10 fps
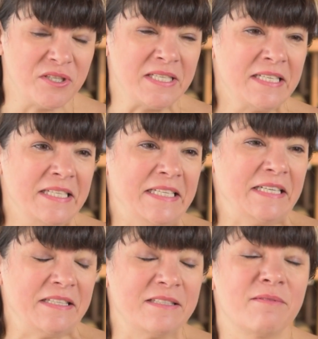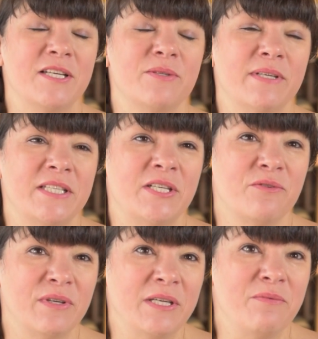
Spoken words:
And sometimes we get to know really